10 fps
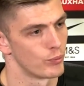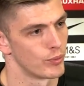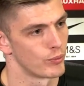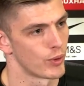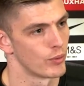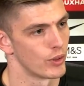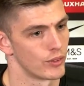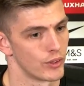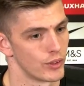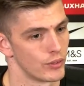but we
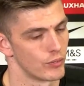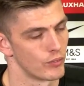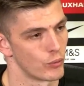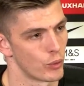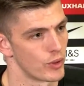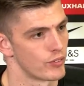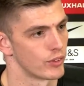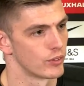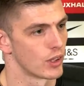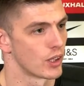want to do what we
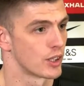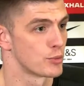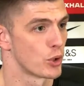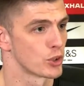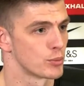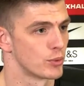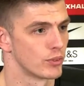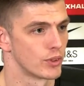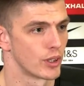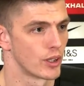feel like is
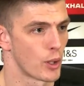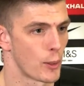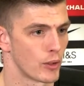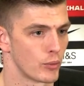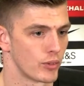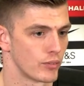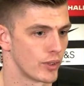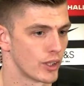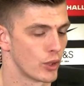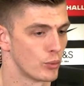possible, and you know,
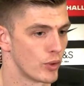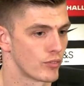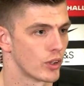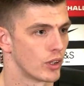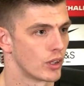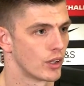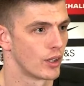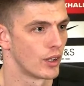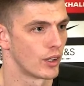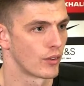we know we've got
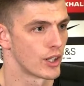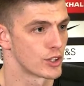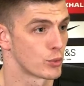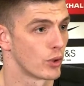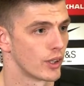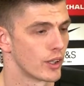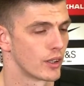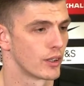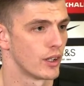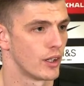a great squad here
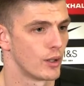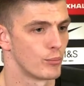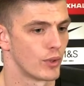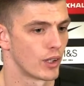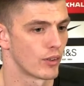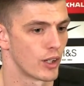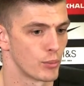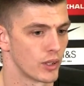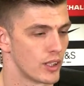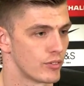and great
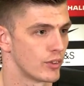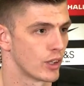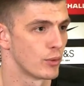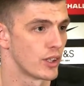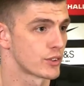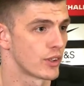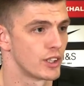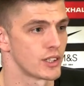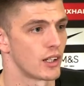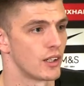belief. And, you know, we have
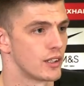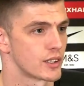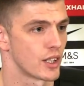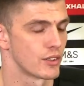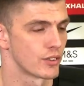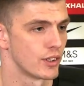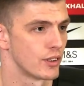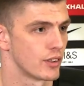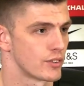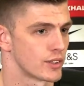great talent in this country.
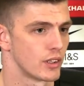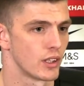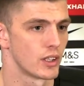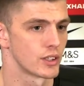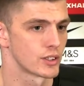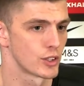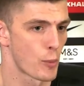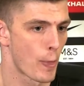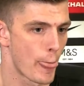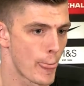You know, you've seen the last
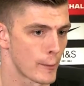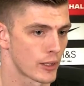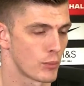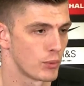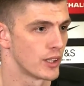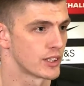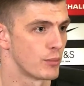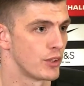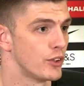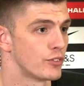couple of years how
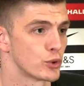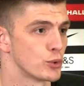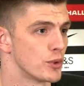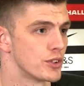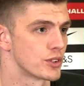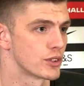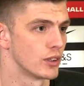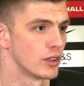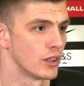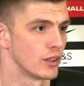many youth tournaments
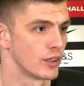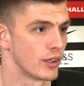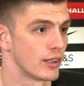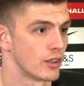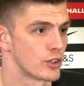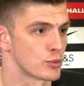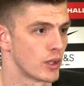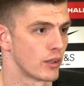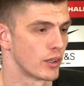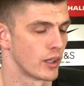that, you know, England has
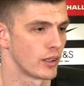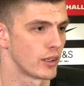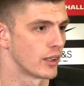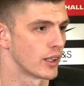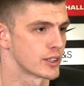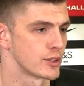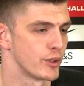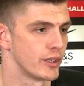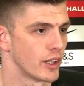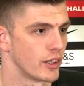won. I don't think that's to
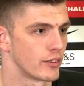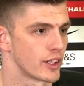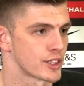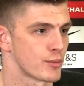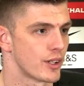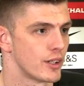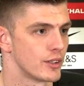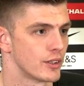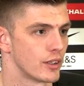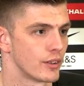be
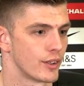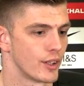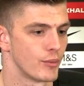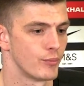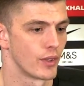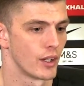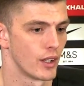underestimated, you know.